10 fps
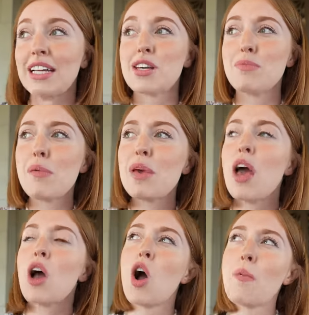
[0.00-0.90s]
So maybe
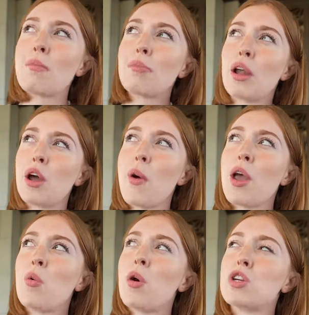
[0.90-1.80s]
comment below where
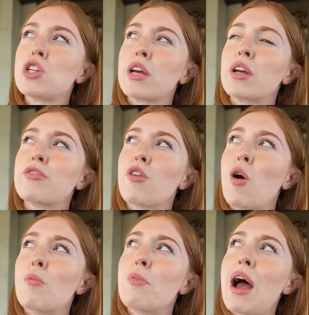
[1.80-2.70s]
you're watching
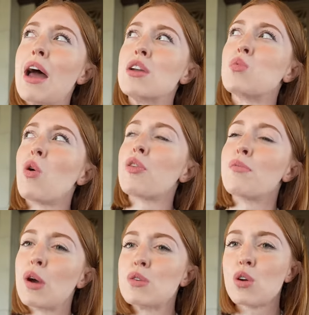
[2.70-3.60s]
from and what the
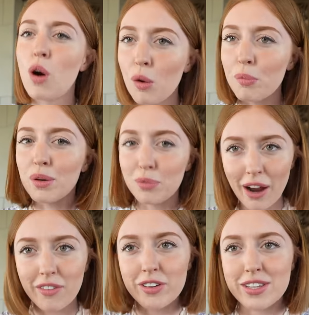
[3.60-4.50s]
most common
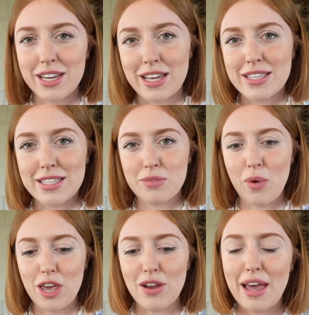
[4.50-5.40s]
breakfast is
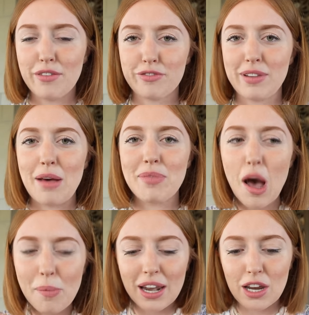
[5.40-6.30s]
where you live.
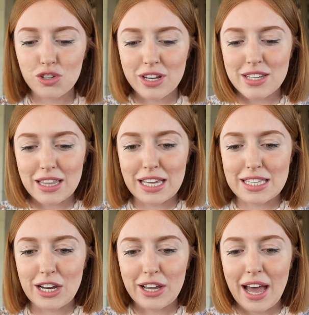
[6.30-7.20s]
That'd be an interesting thing
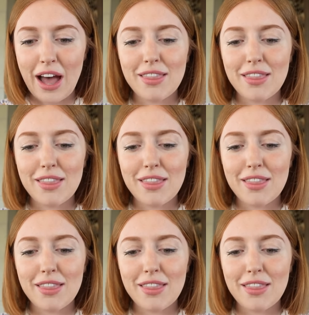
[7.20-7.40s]
to look at.